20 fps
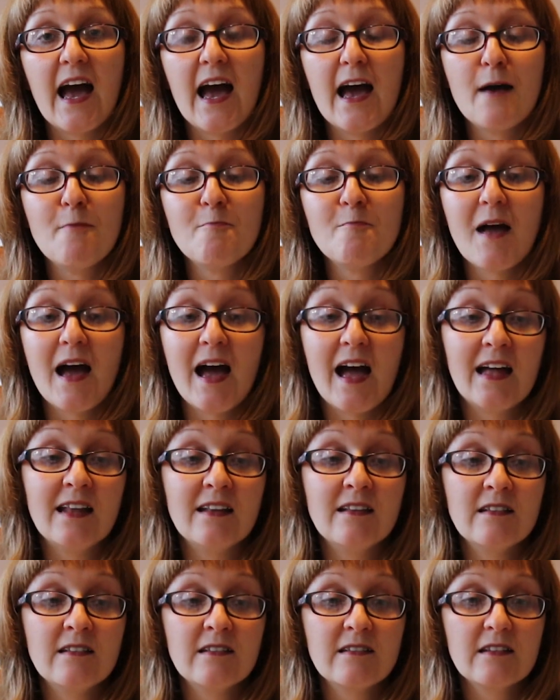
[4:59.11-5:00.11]

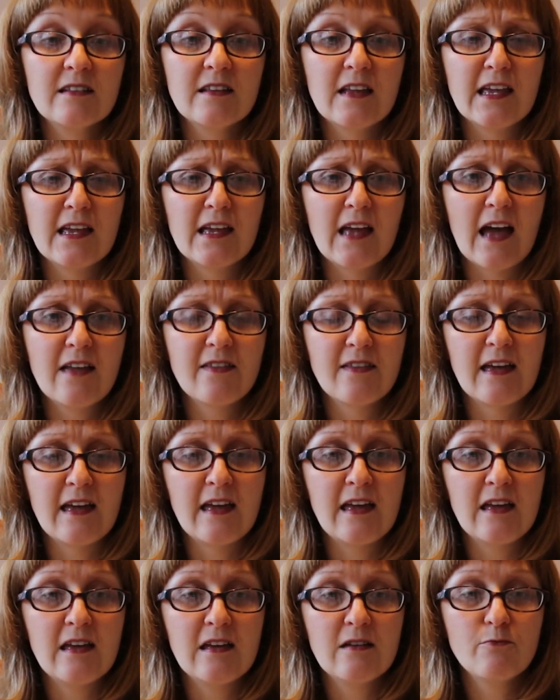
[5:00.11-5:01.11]
and
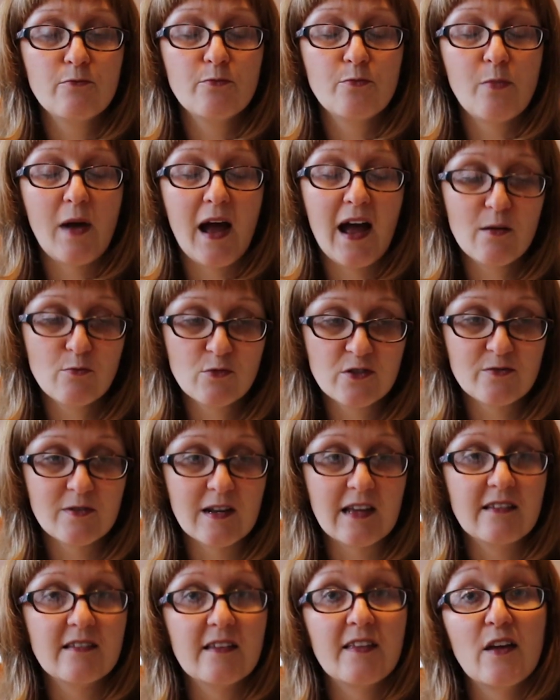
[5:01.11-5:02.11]
the pattern was released,